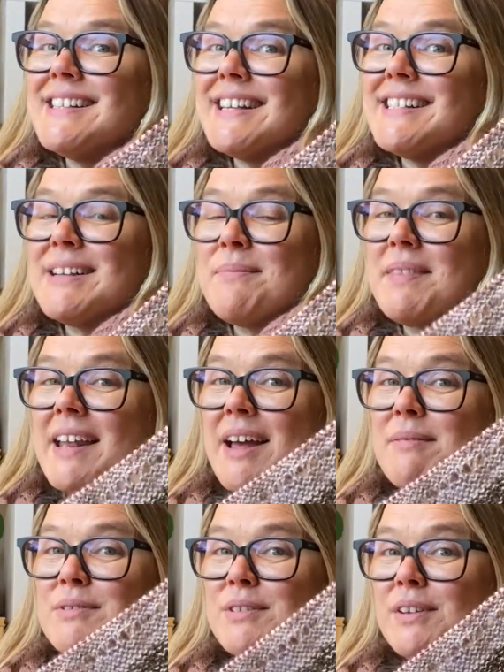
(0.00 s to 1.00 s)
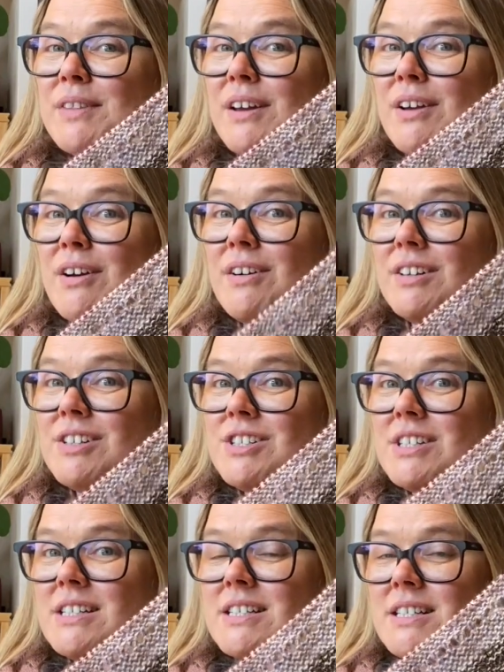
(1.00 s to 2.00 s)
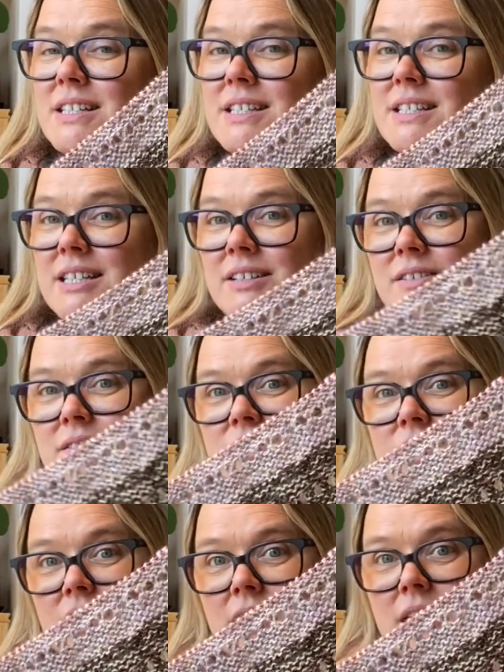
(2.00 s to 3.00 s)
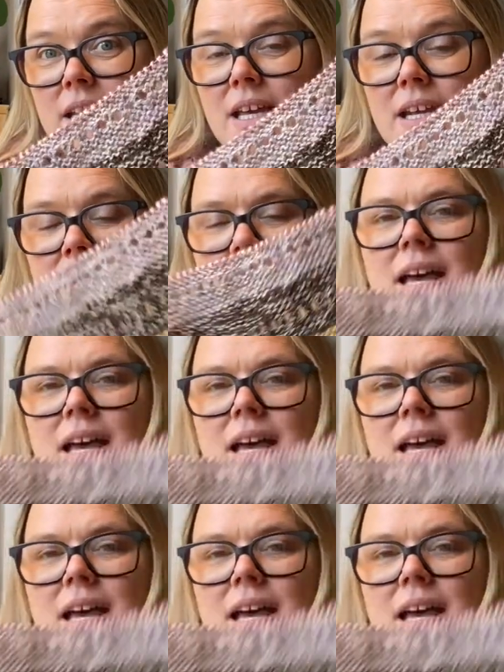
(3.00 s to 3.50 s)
except that I'm doing the garter stitch instead of stockinette,